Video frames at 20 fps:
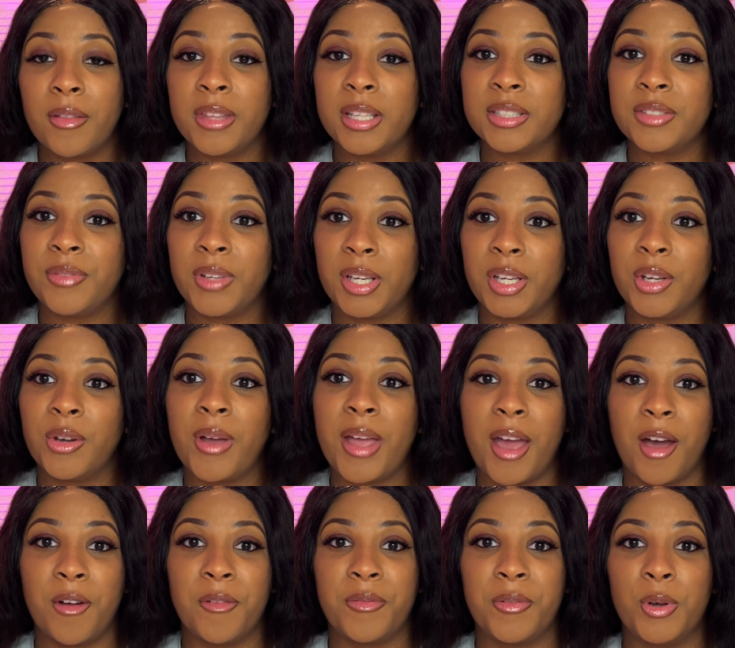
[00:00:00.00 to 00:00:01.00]
this video
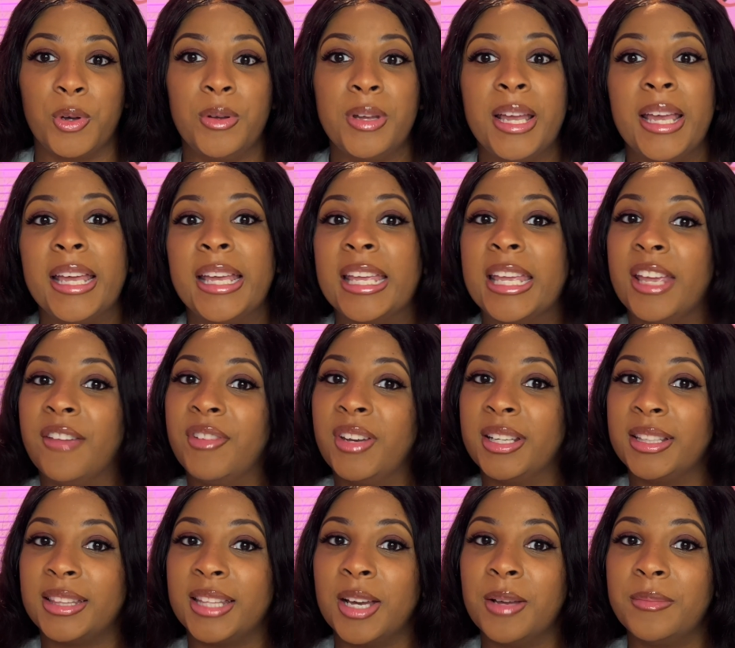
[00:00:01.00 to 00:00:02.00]
helpful, give it
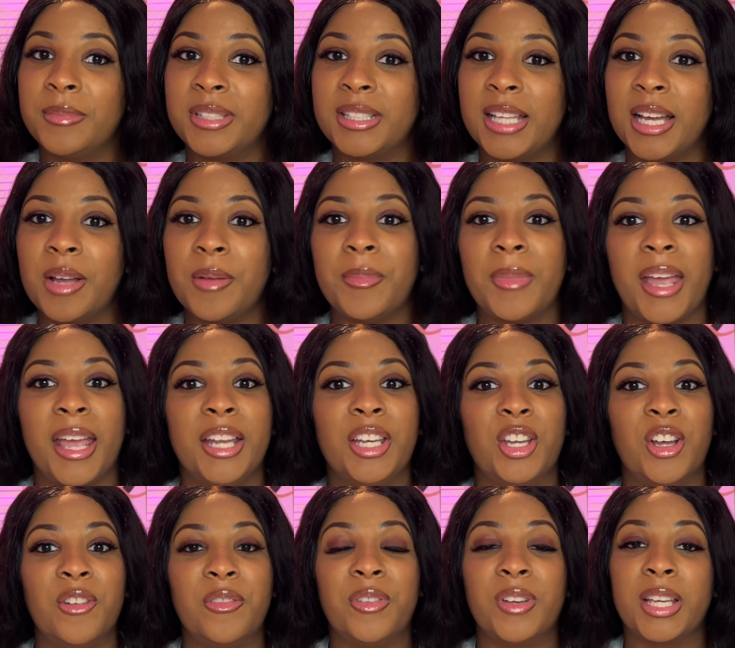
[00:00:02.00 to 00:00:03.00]
a thumbs up and
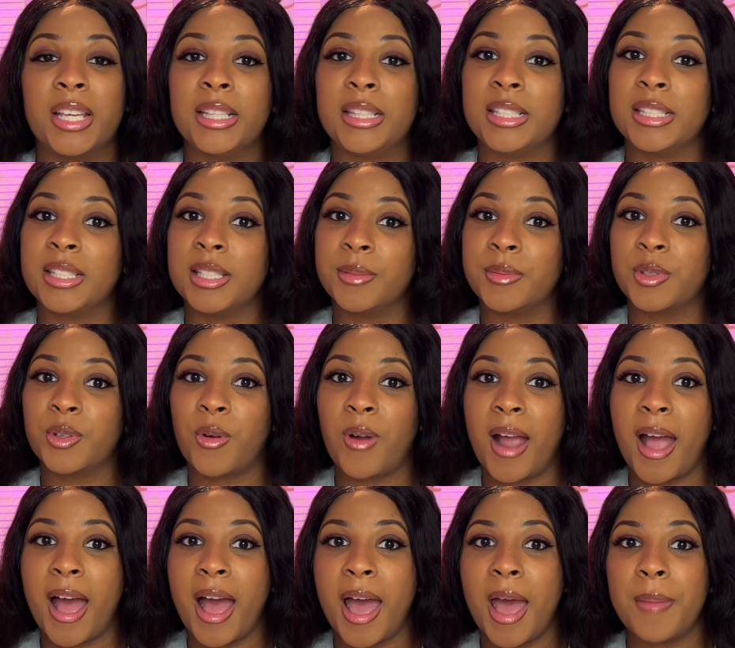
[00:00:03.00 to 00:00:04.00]
don't forget to
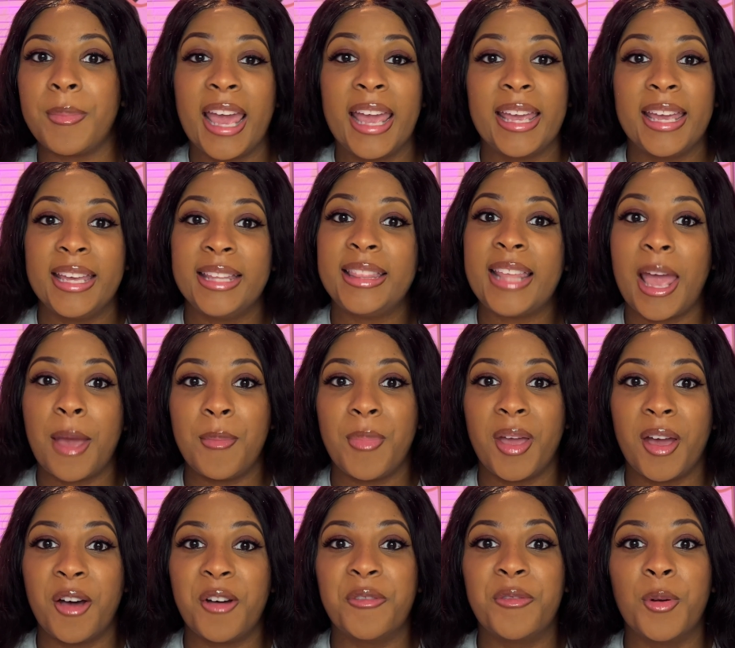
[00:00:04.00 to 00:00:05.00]
subscribe and hit that
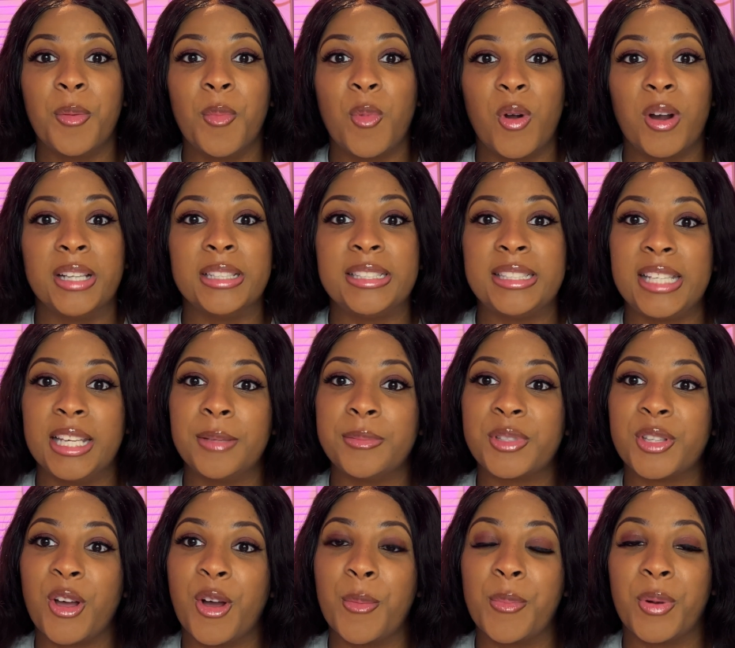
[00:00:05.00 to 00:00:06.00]
bell for more tips
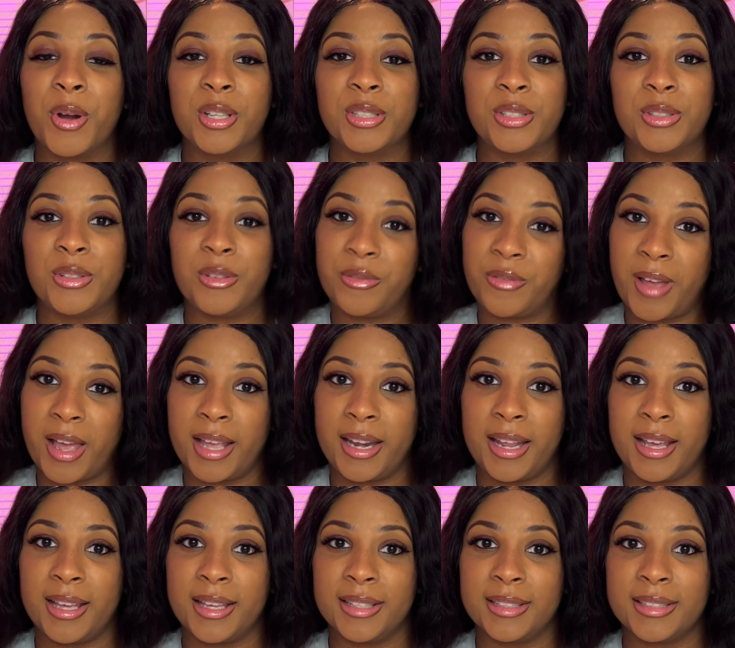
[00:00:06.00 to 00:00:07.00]
on personal
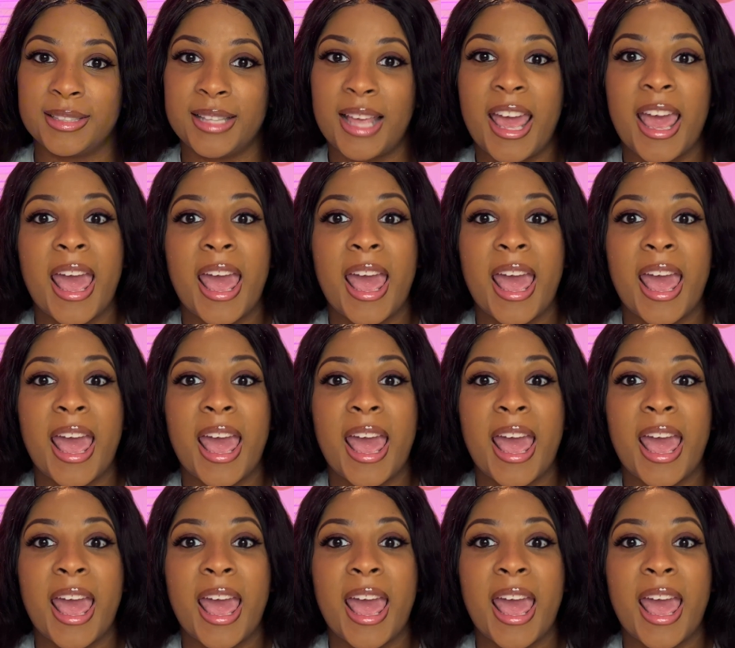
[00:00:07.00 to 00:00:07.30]
finance.